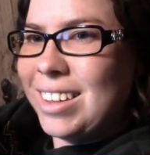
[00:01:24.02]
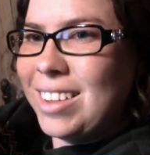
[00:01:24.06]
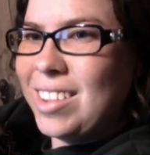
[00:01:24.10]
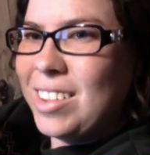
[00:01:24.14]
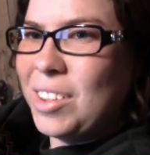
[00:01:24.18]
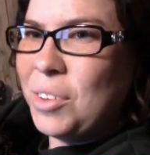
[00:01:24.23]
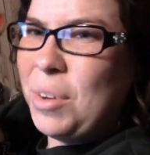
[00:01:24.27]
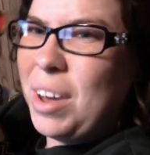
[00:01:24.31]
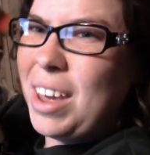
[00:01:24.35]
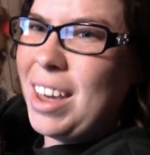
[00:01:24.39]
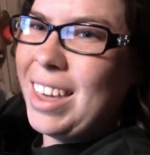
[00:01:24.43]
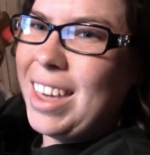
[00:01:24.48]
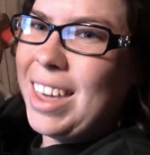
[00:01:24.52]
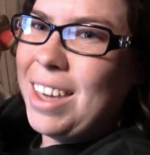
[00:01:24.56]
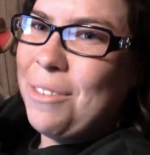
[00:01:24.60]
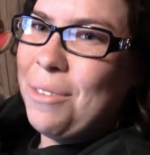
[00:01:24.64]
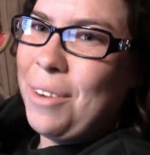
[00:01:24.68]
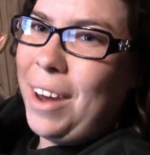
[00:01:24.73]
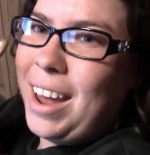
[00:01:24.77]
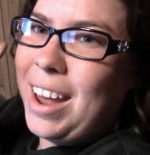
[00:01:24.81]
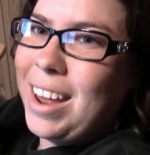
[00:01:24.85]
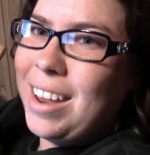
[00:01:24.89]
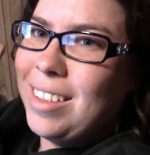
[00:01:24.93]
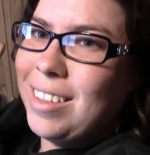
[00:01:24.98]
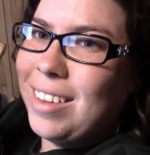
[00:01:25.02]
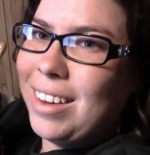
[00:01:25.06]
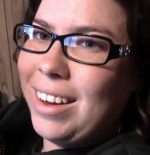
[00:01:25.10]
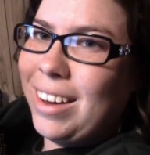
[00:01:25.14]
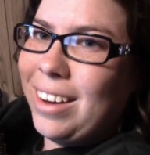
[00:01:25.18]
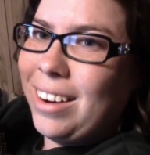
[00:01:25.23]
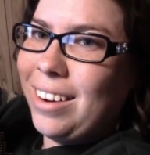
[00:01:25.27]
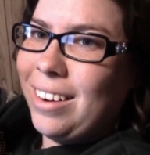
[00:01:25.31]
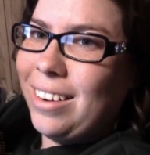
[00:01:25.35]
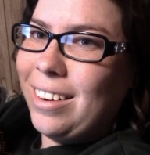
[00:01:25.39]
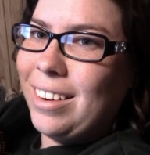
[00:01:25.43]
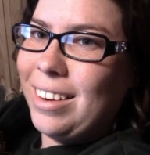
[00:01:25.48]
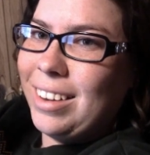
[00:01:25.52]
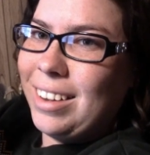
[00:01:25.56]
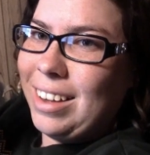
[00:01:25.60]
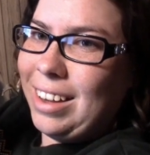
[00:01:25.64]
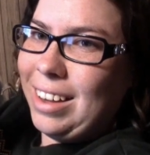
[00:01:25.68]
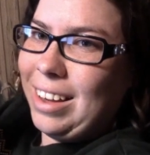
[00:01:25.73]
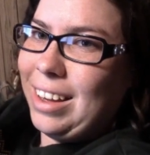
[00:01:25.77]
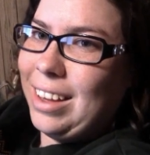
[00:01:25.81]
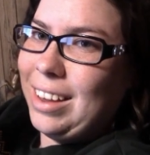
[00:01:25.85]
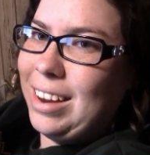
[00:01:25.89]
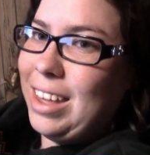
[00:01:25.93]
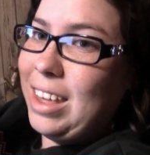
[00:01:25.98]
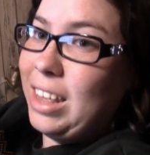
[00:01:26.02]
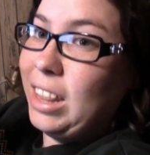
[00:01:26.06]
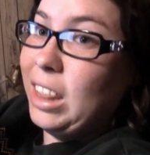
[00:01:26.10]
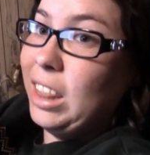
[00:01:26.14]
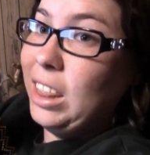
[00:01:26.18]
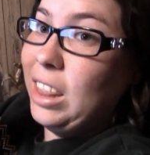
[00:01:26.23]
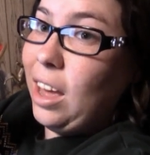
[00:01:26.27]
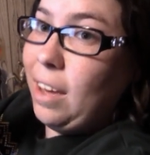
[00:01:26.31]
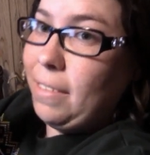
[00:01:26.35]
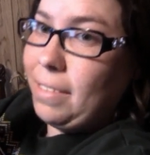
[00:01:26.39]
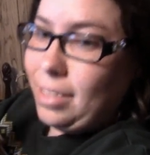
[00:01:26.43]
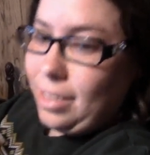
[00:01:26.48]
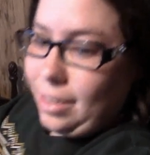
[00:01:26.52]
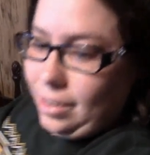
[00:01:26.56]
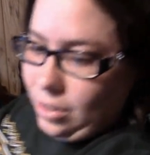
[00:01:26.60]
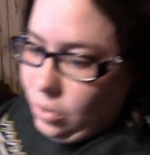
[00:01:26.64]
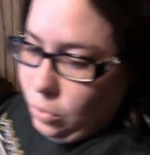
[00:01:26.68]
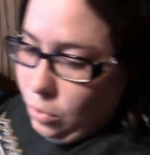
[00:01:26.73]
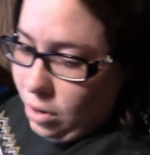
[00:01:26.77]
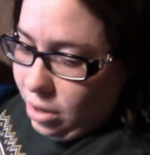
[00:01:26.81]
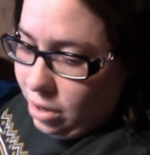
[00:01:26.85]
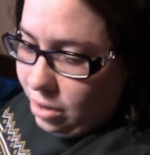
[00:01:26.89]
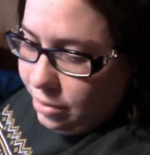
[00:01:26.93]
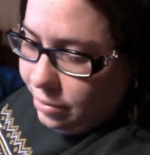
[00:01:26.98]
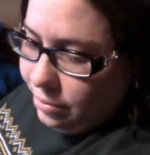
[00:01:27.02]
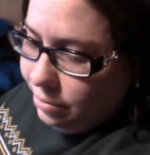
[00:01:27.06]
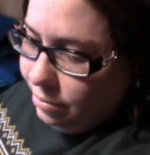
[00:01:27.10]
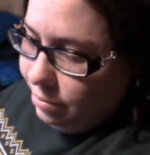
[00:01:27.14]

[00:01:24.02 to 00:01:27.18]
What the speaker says: Squeaky reindeer. And he loves this one.